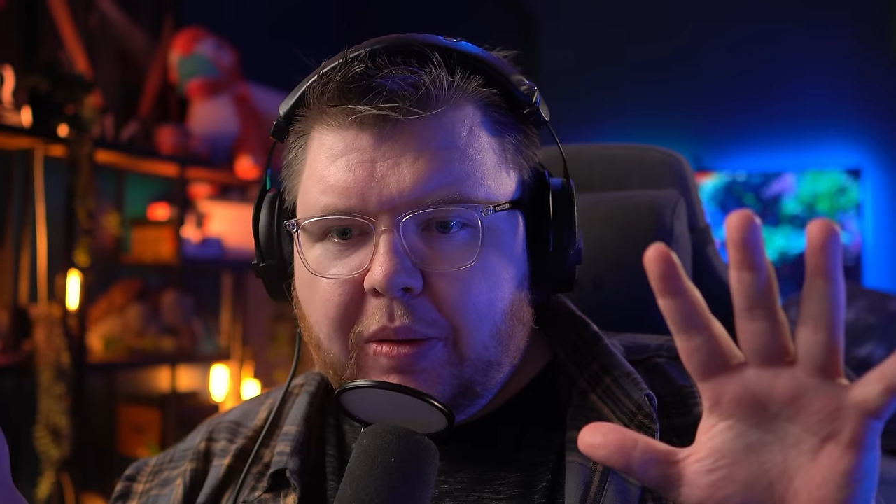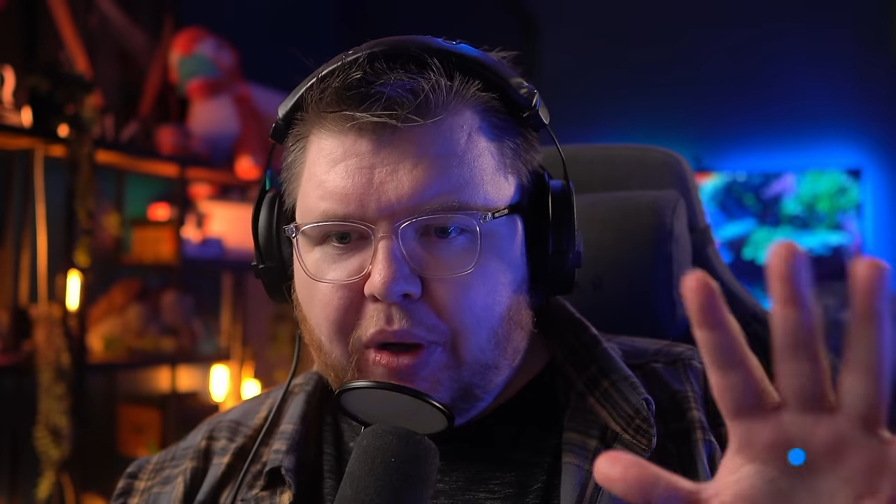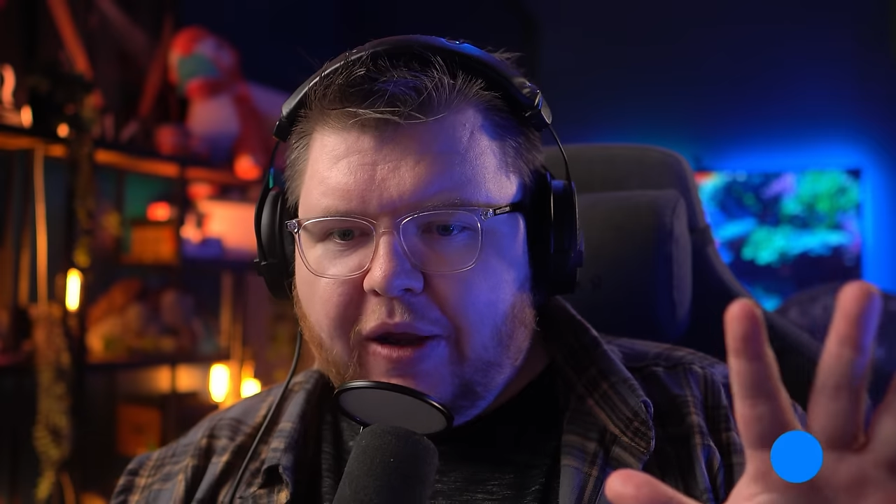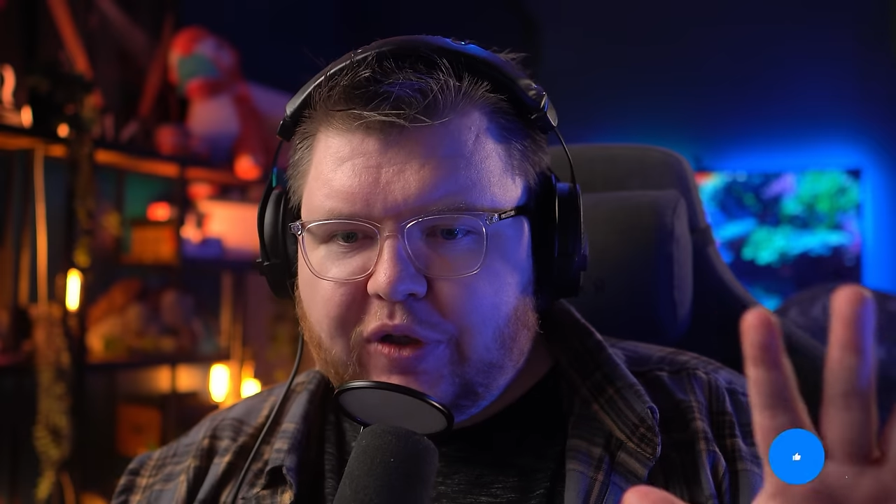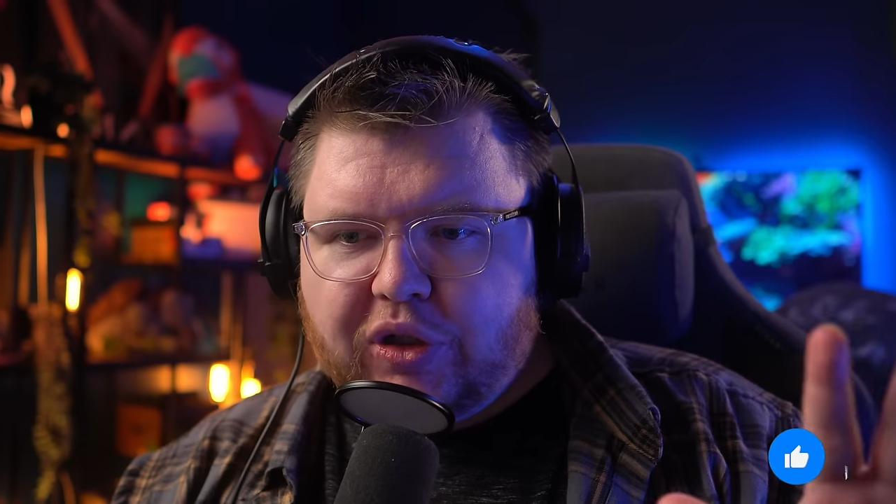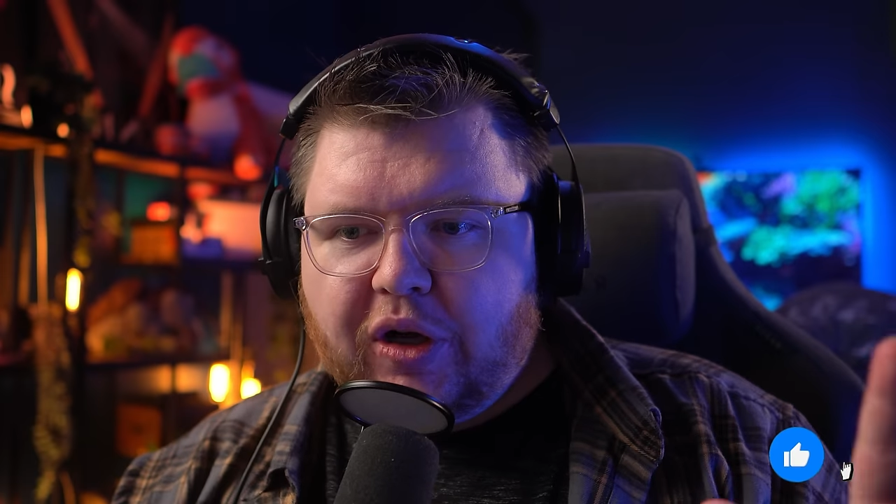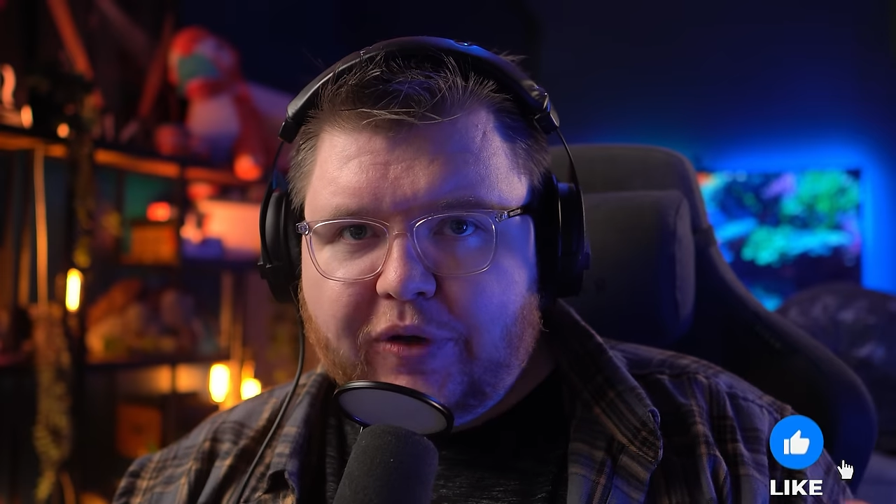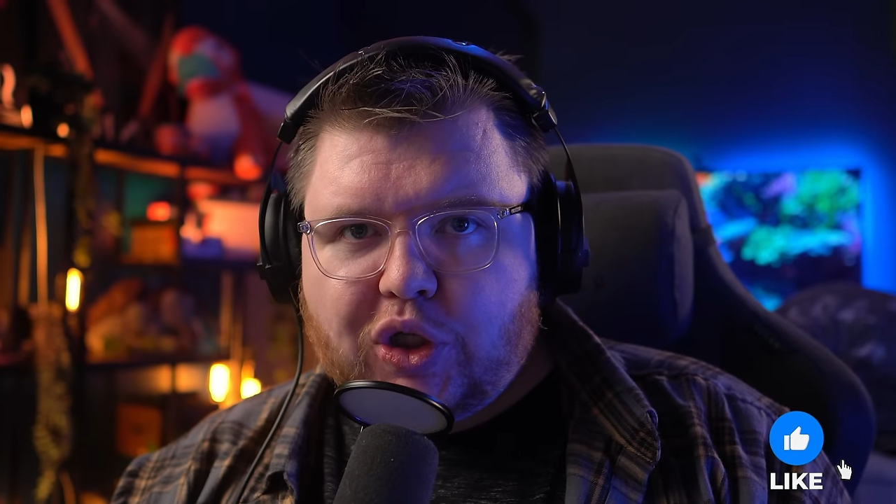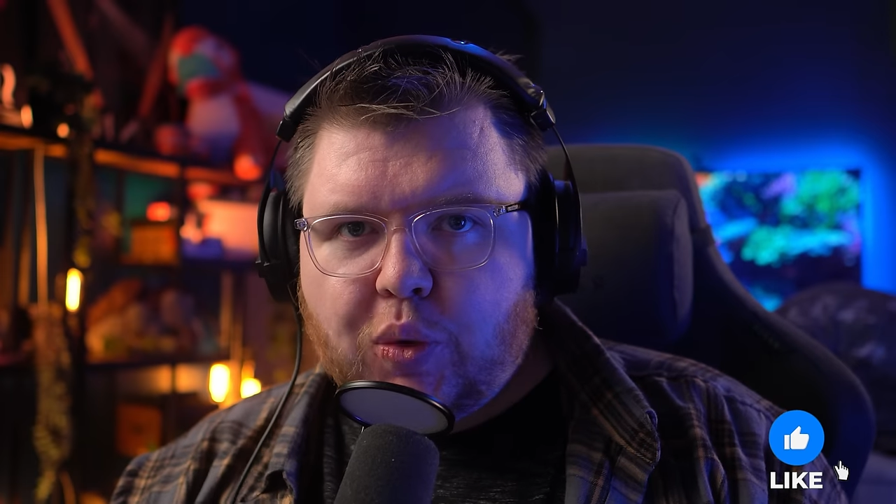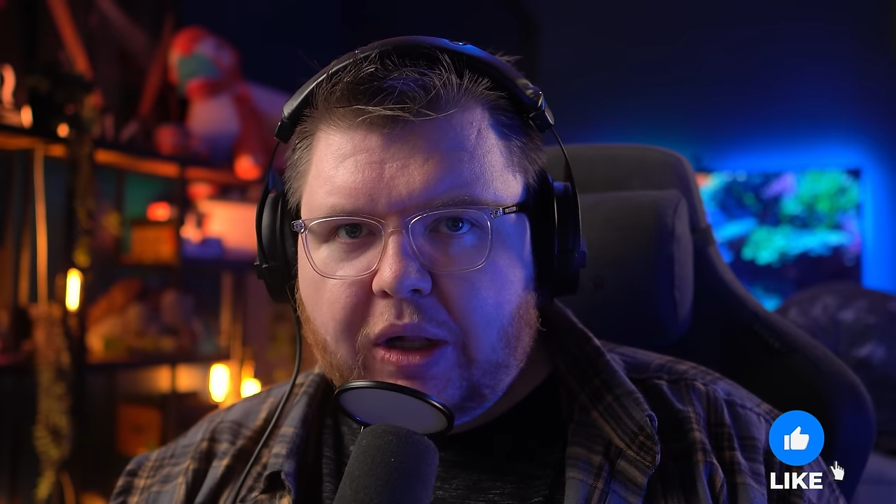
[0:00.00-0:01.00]
But I've just got off
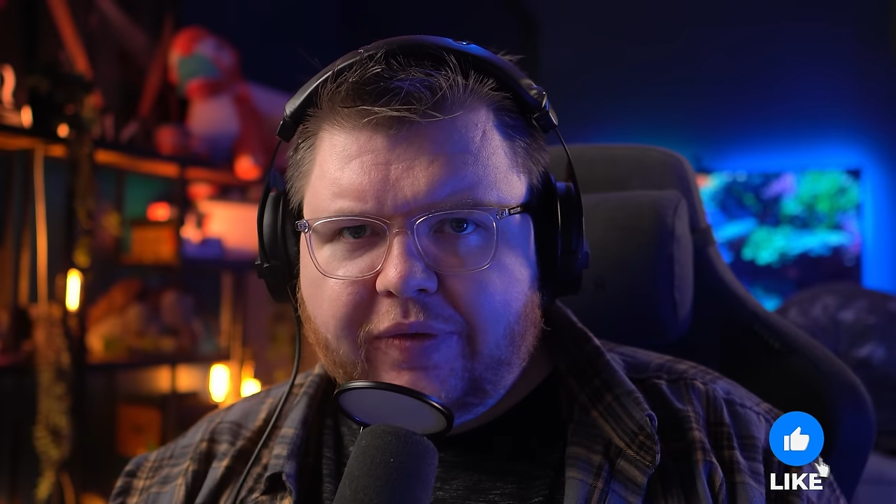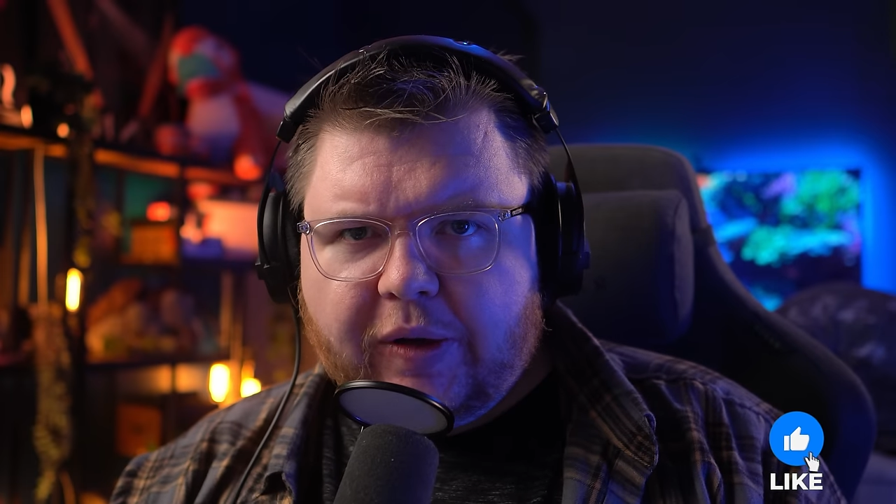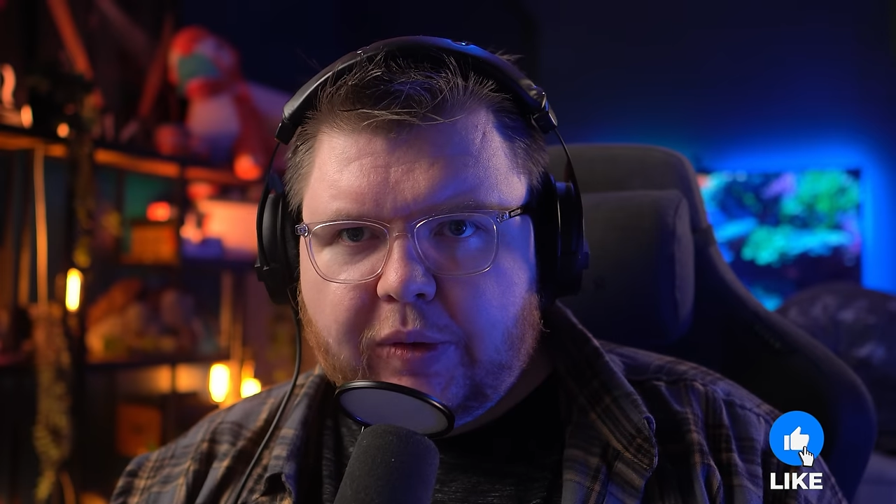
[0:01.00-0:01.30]
a 12-hour,